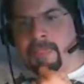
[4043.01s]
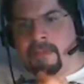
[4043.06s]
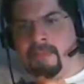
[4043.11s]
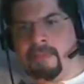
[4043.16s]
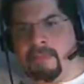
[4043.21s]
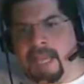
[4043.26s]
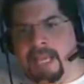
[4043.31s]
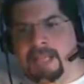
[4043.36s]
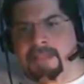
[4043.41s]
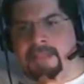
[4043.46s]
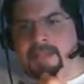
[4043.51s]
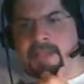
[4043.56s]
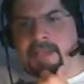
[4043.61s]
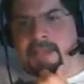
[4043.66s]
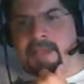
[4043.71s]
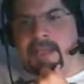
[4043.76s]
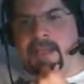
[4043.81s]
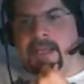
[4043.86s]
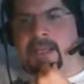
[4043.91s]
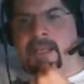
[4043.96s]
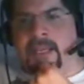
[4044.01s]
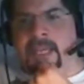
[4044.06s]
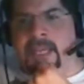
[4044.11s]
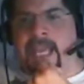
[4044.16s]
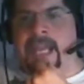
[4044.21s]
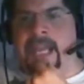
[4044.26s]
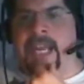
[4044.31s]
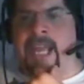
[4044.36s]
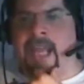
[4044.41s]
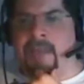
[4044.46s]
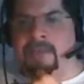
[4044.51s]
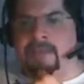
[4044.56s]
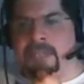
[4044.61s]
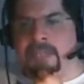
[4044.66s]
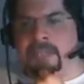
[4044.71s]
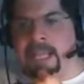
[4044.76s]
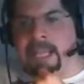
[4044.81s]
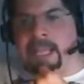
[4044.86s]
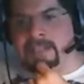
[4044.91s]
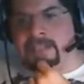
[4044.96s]
that he announce a
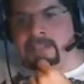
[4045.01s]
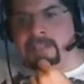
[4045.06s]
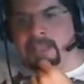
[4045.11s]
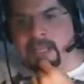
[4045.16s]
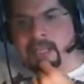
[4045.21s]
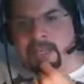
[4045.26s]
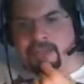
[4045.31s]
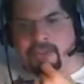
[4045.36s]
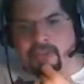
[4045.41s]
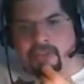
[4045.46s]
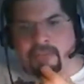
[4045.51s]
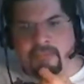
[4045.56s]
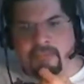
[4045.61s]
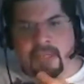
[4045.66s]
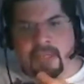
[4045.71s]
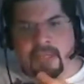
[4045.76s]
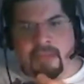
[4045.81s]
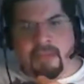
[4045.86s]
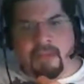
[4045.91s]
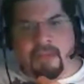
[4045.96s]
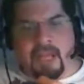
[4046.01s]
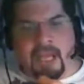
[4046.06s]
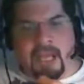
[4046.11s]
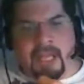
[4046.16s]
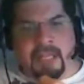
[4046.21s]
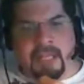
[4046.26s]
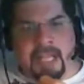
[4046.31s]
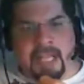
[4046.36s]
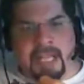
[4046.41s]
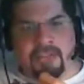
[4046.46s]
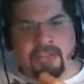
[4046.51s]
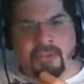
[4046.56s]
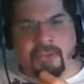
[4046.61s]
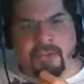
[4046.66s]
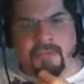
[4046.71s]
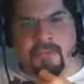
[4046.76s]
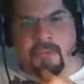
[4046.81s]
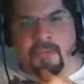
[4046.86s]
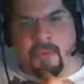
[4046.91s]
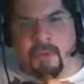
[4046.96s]
cancellation, and that
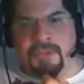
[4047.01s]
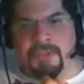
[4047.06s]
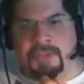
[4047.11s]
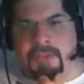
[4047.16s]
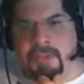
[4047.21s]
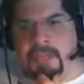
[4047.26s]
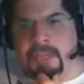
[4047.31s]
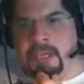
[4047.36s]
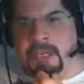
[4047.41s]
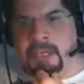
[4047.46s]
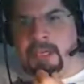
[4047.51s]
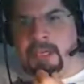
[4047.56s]
should force the